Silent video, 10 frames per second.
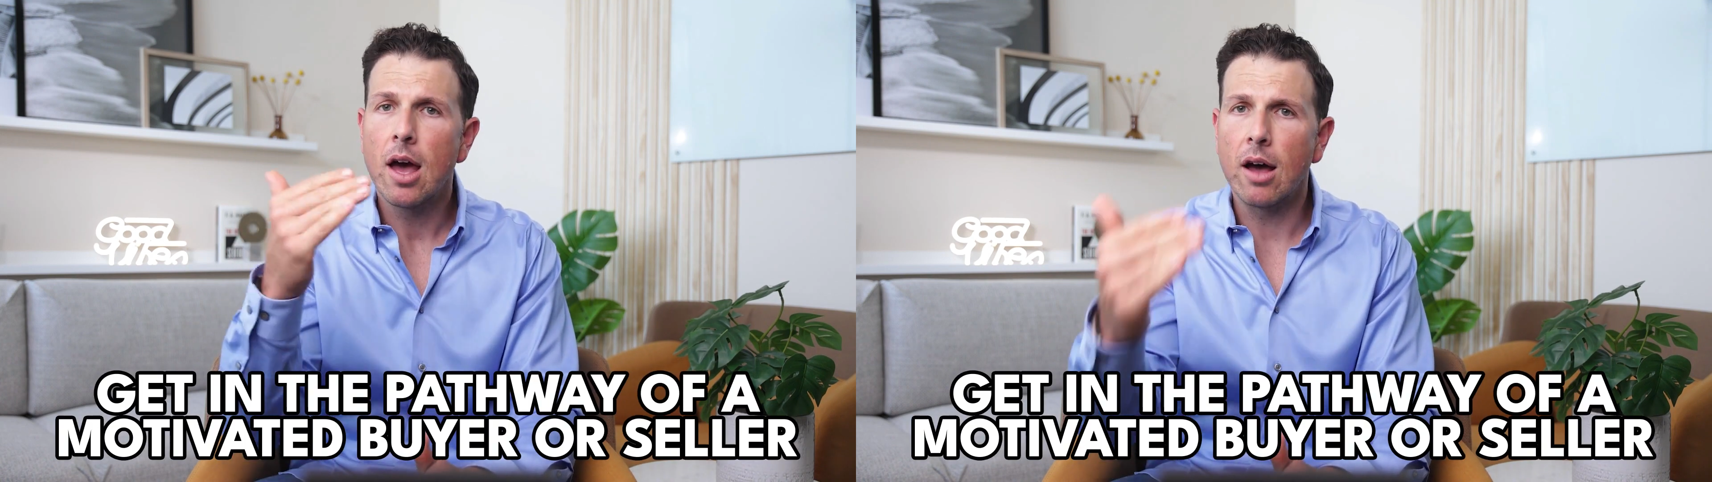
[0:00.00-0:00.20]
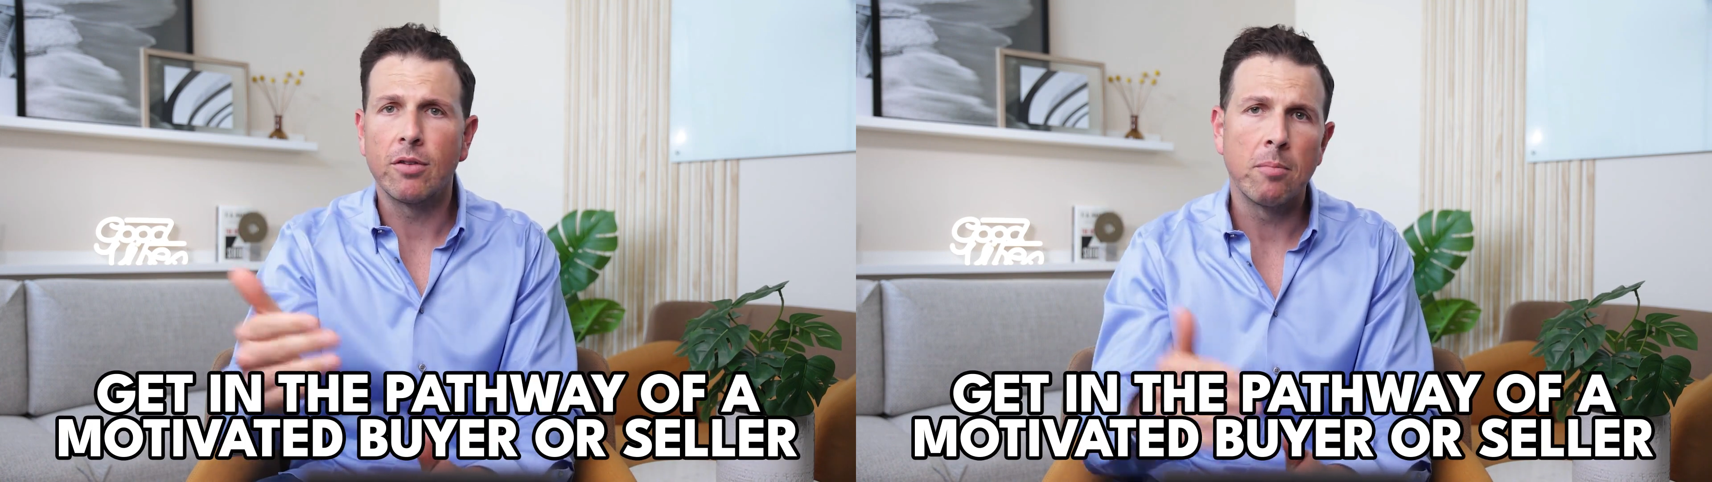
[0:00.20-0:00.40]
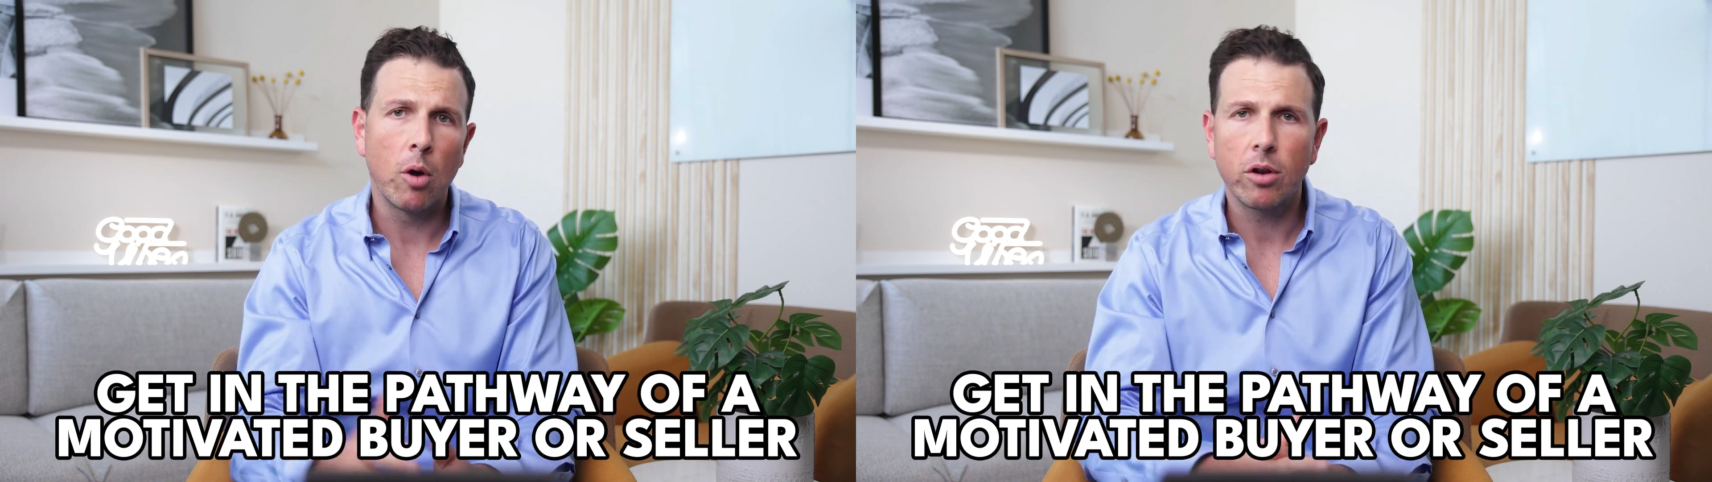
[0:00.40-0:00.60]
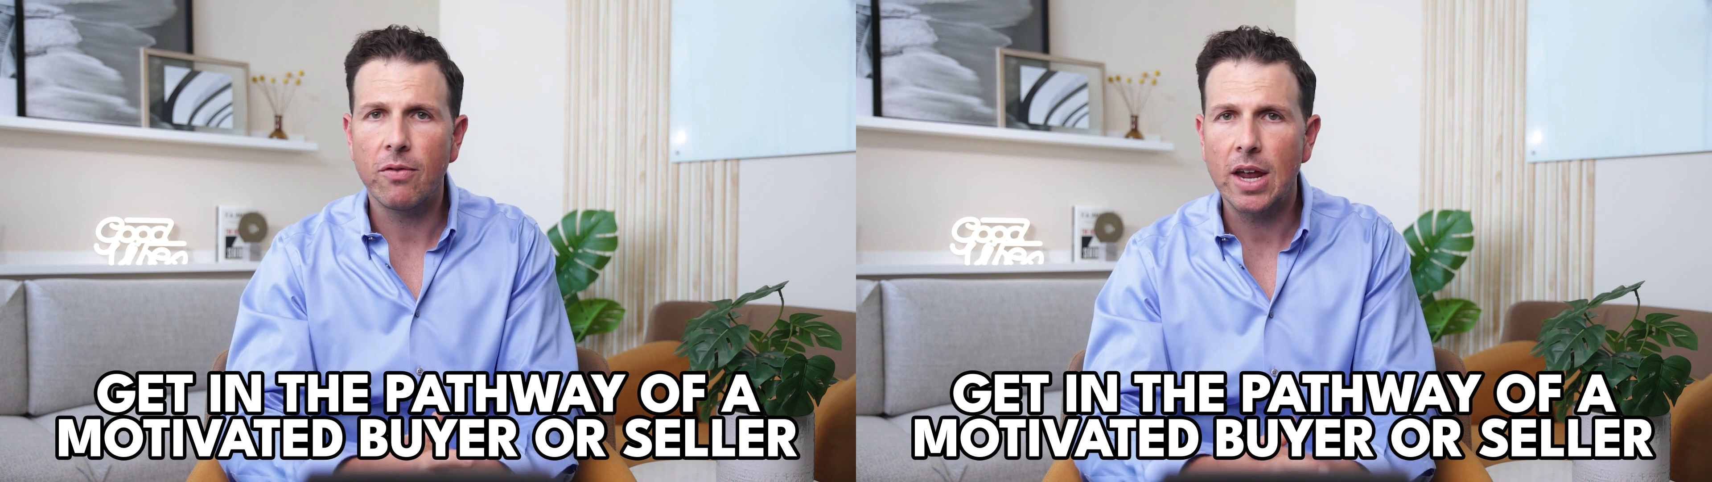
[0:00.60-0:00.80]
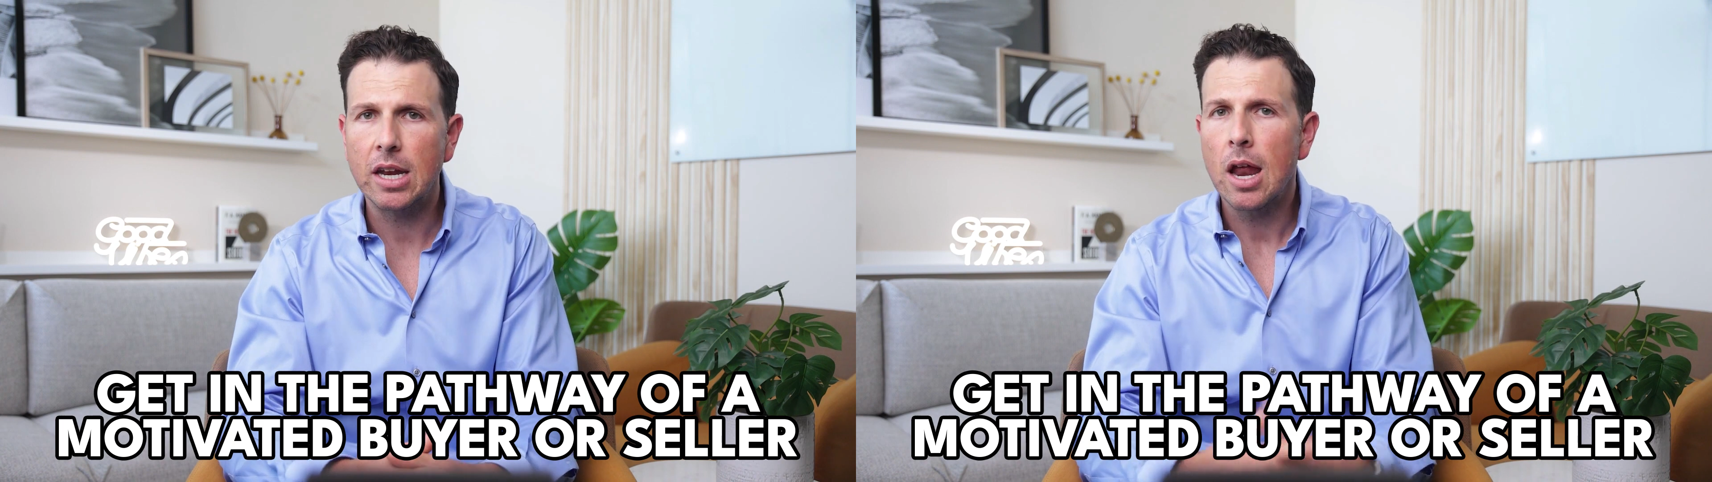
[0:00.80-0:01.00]
of a
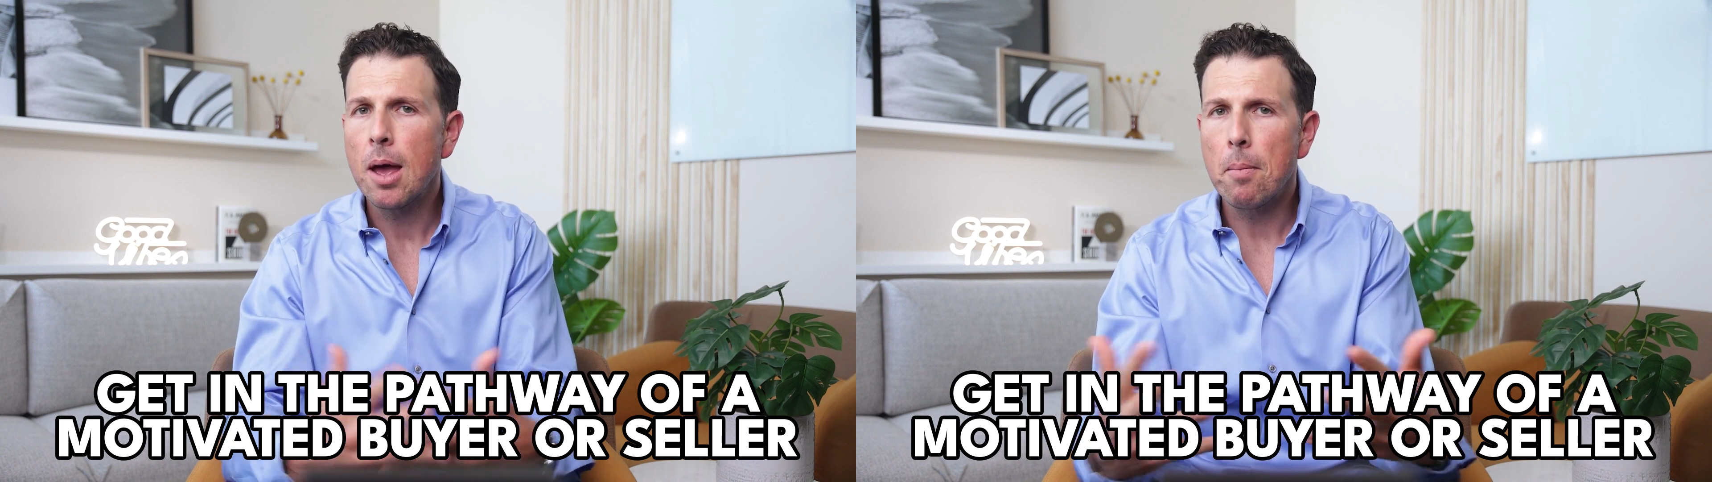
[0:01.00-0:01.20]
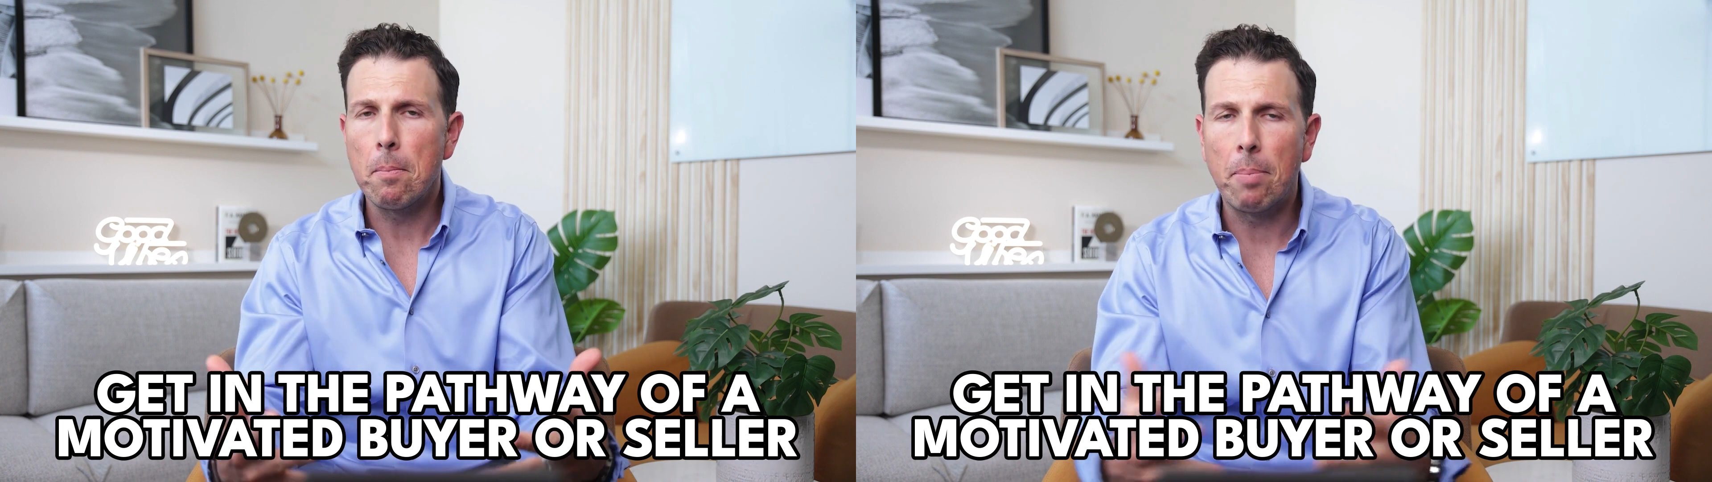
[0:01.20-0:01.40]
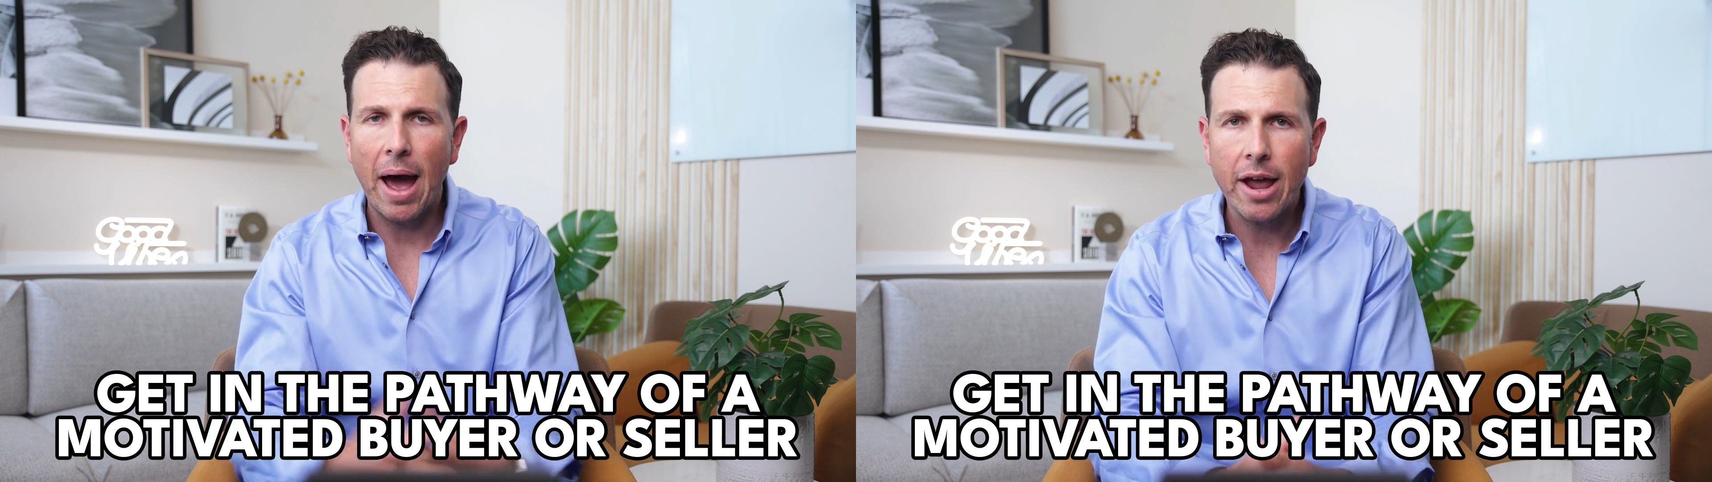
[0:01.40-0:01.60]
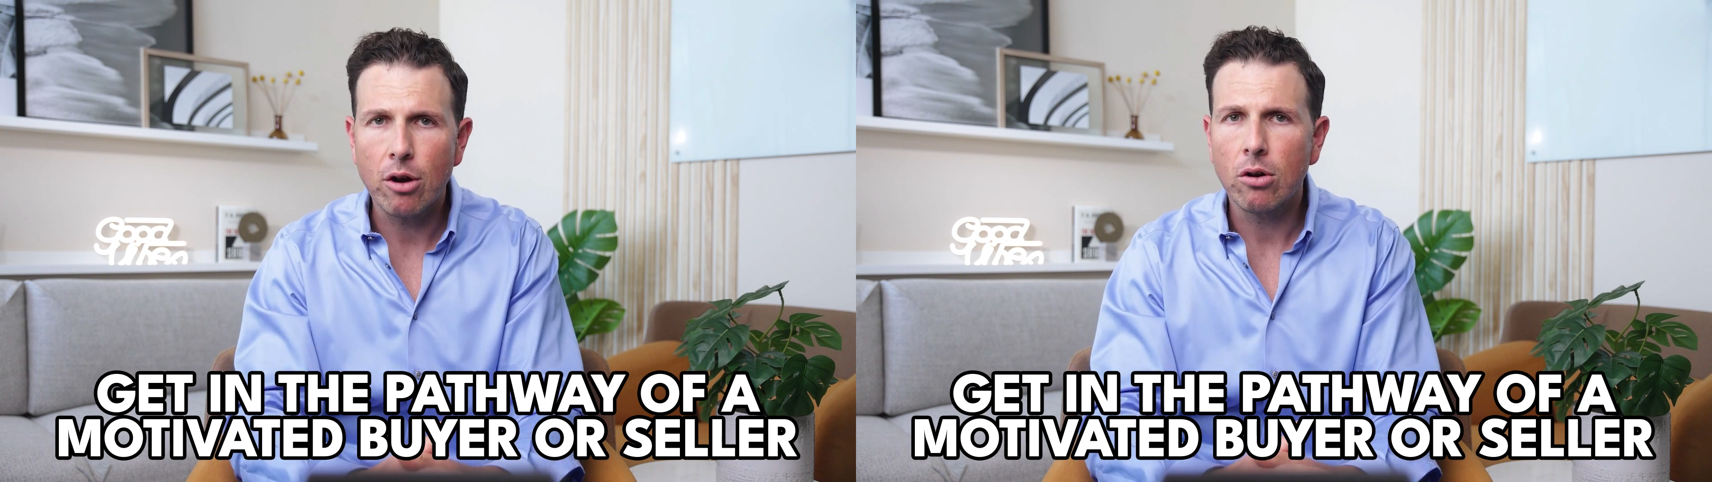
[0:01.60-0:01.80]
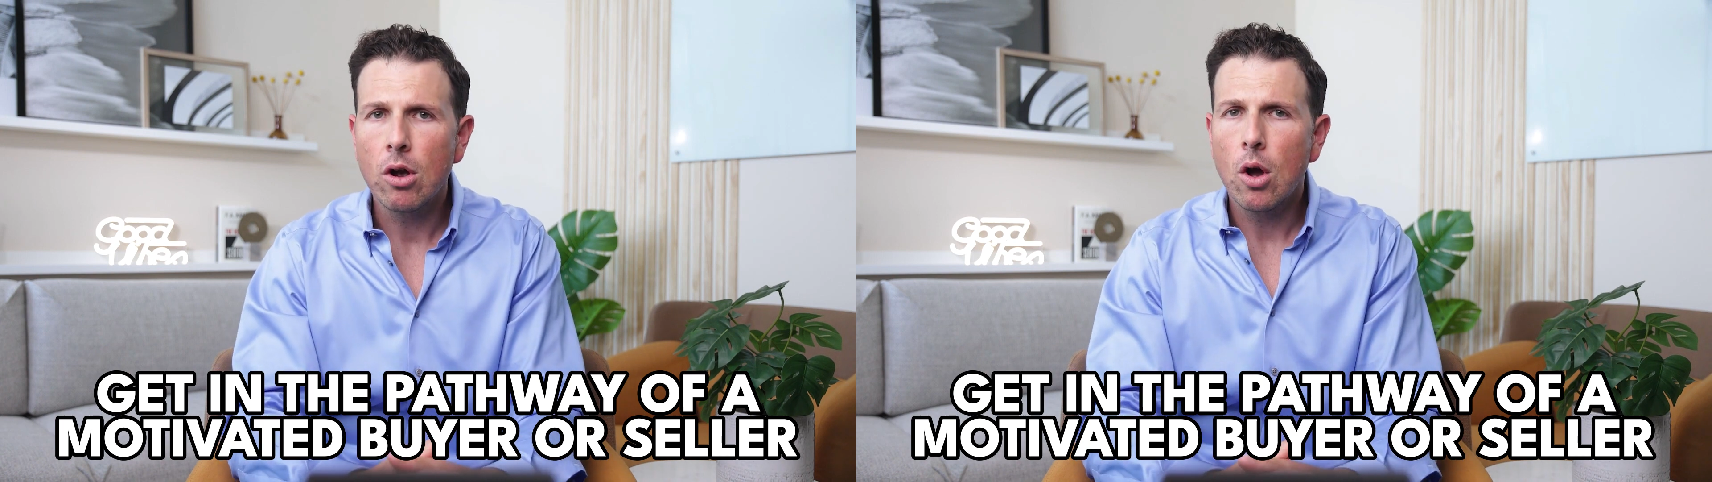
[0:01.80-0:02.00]
motivated
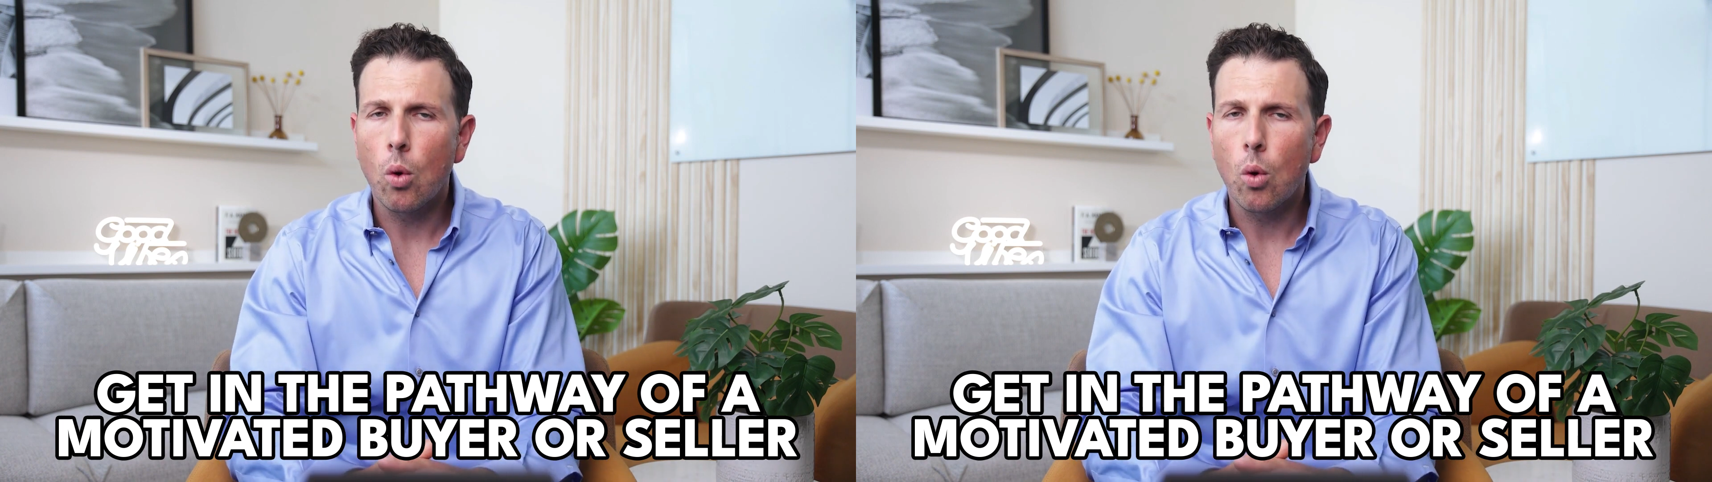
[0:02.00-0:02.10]
buyer